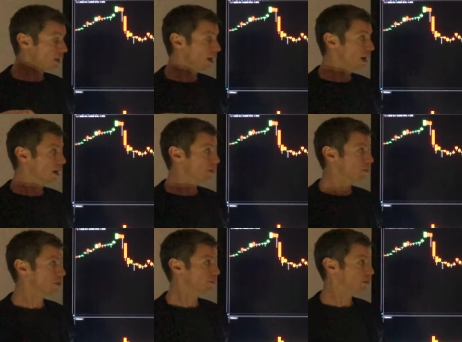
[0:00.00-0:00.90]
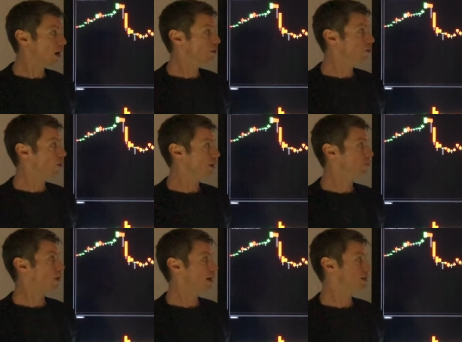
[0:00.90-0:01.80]
downgoing
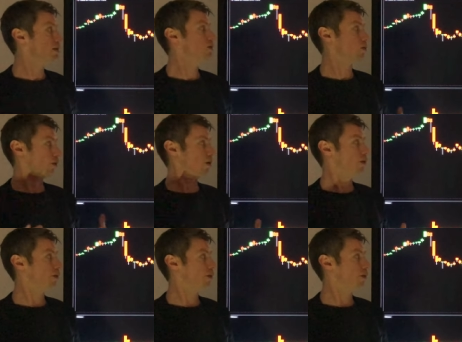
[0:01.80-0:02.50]
prices, or